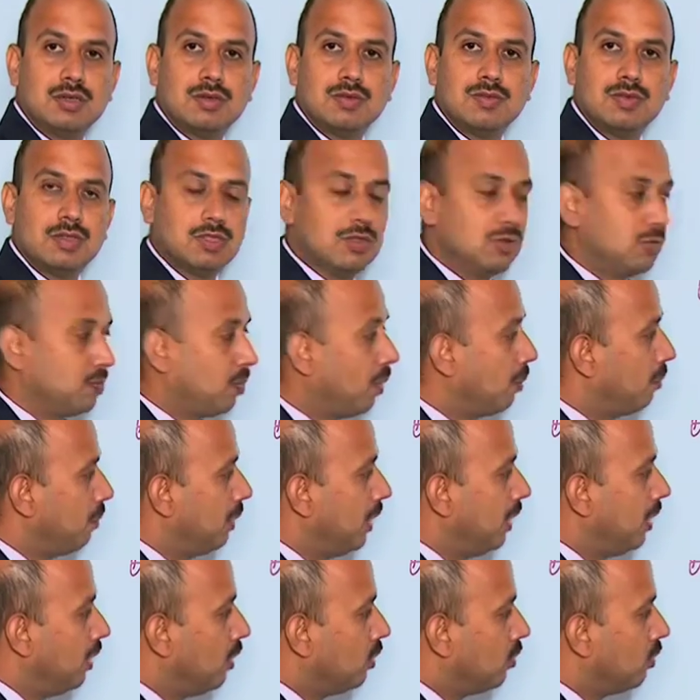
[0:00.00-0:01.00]
which is
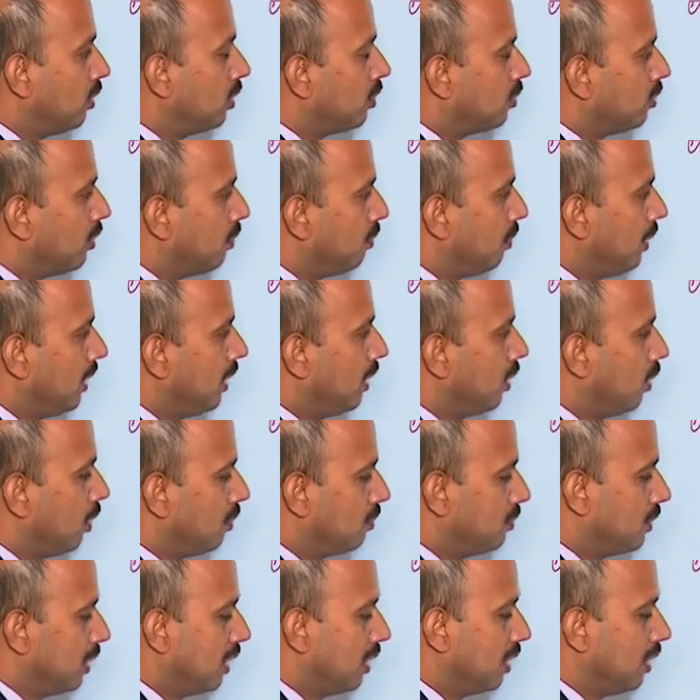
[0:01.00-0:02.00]
perpendicular to the plane
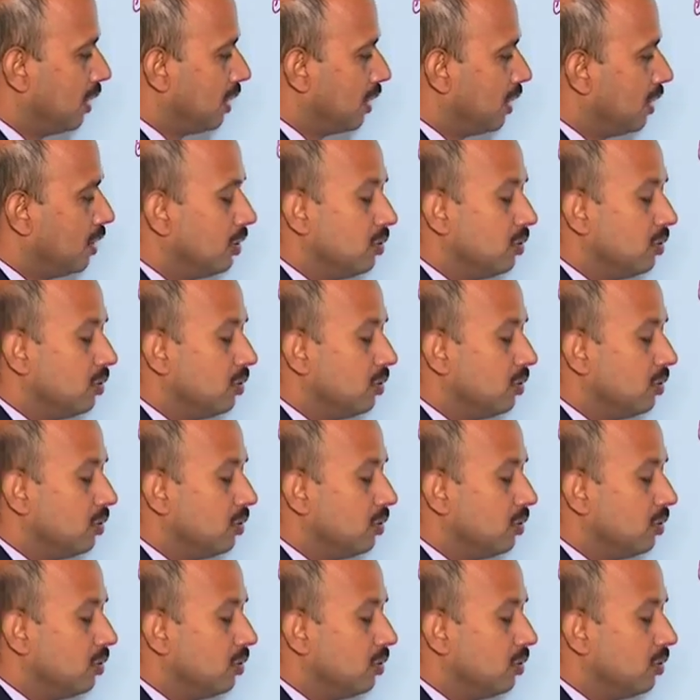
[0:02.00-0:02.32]
of the ring